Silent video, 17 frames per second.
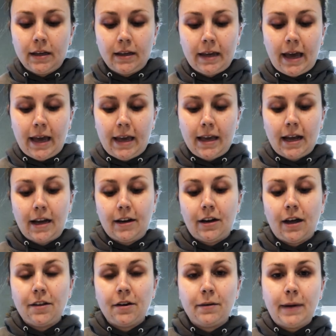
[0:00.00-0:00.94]
Okay,
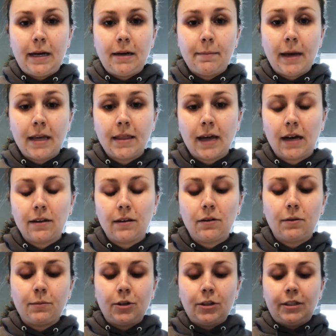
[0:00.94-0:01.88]
another way to make that a
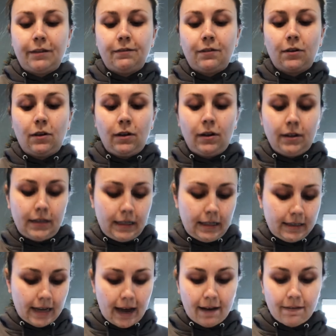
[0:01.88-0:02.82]
little more difficult
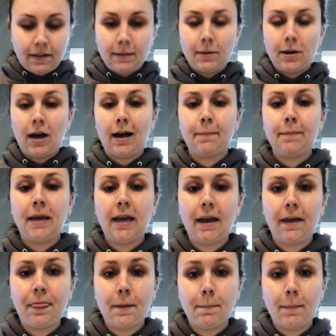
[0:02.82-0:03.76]
is have them copy it
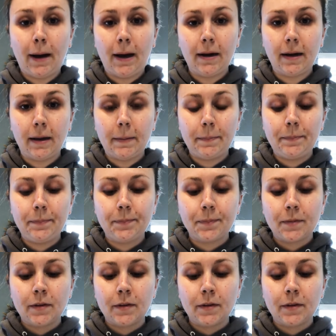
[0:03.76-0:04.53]
at the bottom.